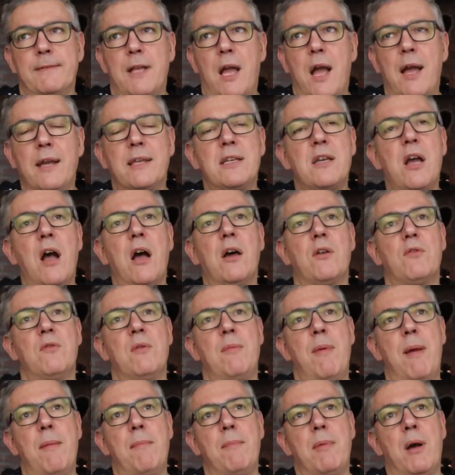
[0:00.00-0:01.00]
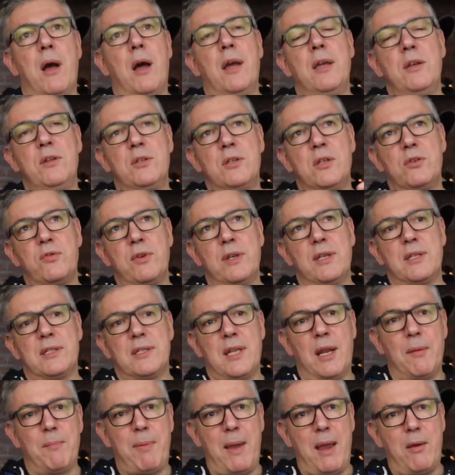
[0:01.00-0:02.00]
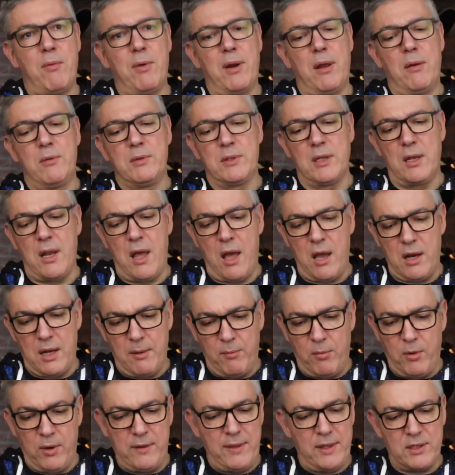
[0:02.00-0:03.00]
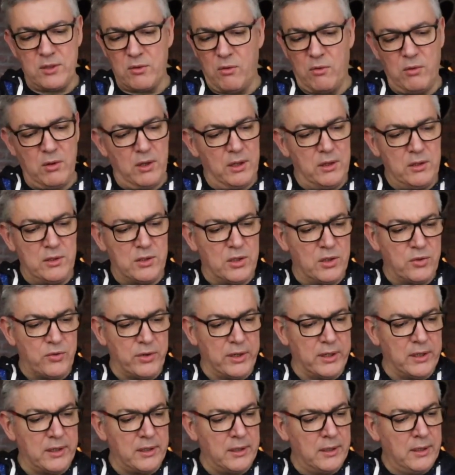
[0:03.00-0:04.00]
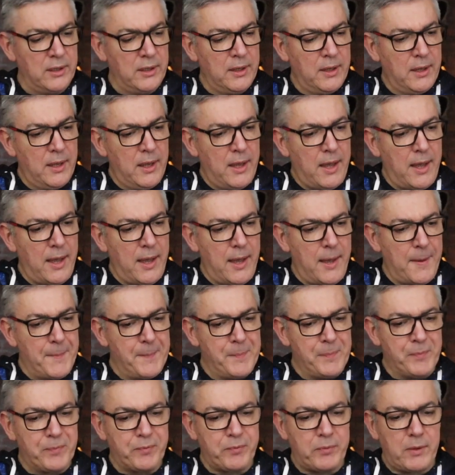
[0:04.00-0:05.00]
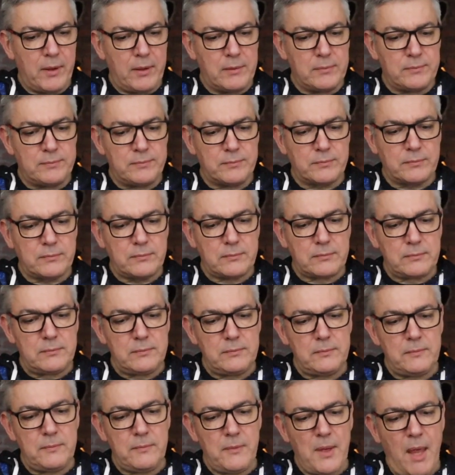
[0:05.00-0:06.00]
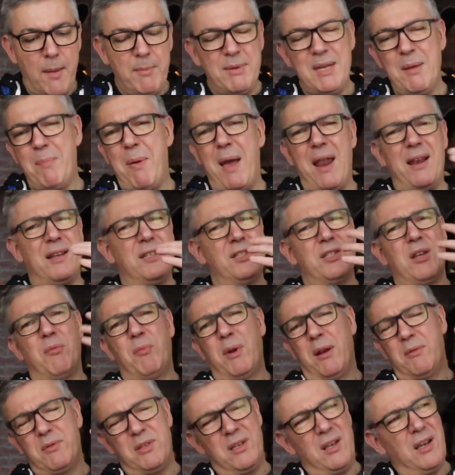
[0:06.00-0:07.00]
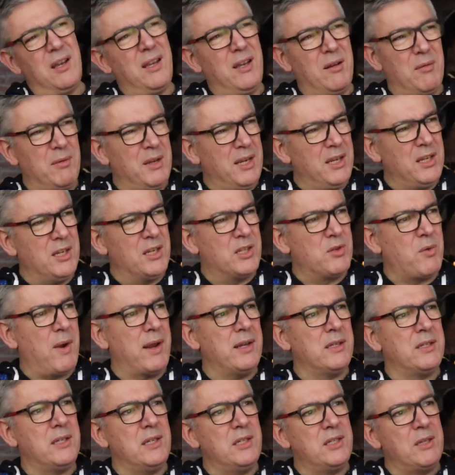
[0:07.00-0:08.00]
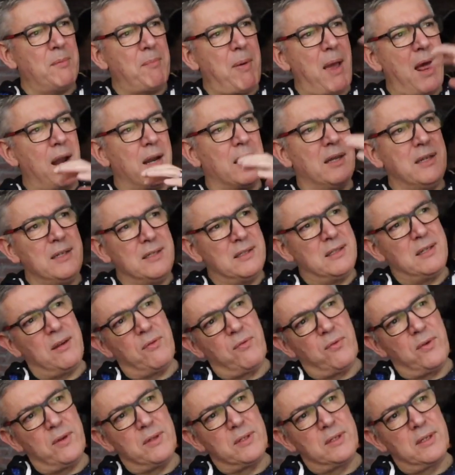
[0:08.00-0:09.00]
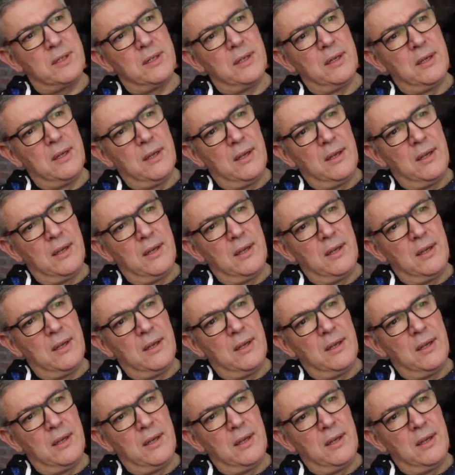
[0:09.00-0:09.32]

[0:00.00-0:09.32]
I can't remember. I used to drink Stella back when I was a lager boy. That's all I used to drink. I mean, your palate, when I was young, you know, in your 20s, your palate is different.